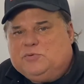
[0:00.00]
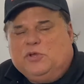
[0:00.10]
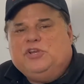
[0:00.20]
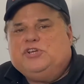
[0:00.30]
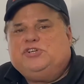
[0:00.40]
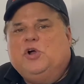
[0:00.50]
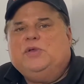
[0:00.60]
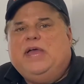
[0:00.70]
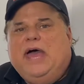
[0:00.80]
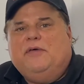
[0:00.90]
We're going to show you
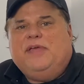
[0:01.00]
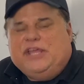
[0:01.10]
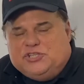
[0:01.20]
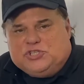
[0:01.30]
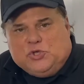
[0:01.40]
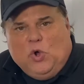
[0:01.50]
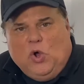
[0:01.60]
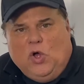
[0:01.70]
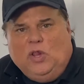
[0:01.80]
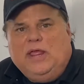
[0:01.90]
how they
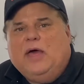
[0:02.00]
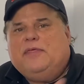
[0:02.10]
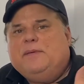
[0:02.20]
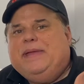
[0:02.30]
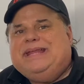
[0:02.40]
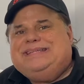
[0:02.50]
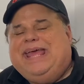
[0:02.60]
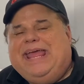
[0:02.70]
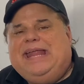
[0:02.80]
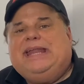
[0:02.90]
install, how they
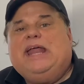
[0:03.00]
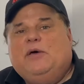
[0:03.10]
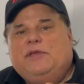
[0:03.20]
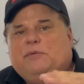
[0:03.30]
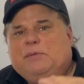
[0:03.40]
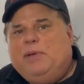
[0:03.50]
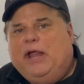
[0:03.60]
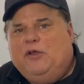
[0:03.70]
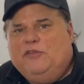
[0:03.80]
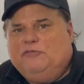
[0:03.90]
maintain, and how they
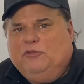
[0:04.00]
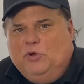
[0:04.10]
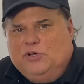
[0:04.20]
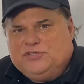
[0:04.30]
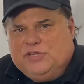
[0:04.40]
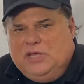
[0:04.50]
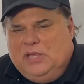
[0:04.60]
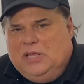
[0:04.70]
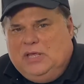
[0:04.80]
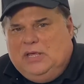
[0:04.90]
repair their floors.
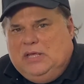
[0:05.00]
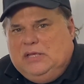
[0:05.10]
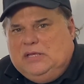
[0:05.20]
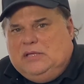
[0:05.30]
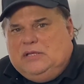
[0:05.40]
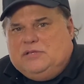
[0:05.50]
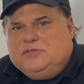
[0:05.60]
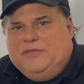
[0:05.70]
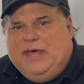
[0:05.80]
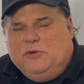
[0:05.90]
So
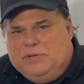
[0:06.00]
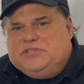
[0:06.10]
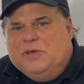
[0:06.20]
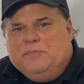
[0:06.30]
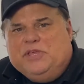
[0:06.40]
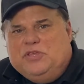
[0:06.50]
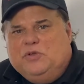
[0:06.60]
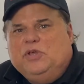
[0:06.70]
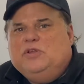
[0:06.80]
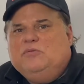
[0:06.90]
that'll be something you
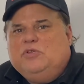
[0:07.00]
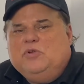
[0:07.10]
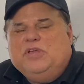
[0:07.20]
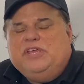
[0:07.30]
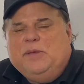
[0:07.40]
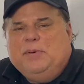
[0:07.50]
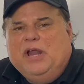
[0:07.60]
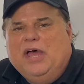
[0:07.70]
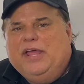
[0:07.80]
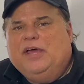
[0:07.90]
can keep an
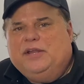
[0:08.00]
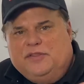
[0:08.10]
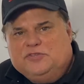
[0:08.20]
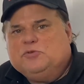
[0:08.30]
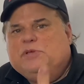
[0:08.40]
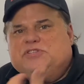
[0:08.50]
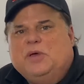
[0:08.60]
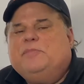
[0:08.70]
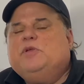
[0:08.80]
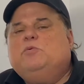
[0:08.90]
eye on, and this will be
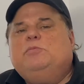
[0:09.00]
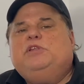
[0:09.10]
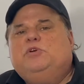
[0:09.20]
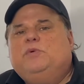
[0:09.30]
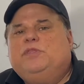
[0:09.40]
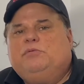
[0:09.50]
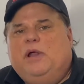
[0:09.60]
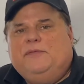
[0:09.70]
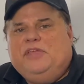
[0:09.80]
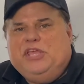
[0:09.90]
something we'll be doing
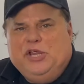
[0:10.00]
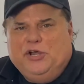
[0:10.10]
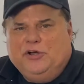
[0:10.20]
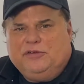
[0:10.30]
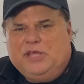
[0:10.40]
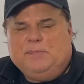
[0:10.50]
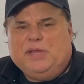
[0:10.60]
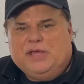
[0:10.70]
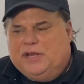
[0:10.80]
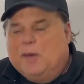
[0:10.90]
throughout the year,
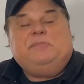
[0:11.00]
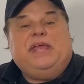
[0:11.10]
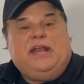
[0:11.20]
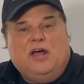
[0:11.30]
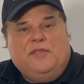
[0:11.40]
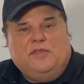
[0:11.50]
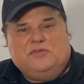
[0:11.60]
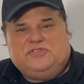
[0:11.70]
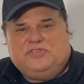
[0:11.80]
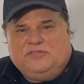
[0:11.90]
keeping an update on
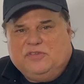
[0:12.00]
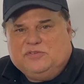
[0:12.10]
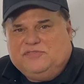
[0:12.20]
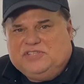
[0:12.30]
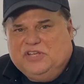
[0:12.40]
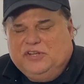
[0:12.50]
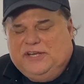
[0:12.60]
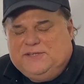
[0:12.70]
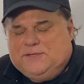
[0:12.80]
those facilities.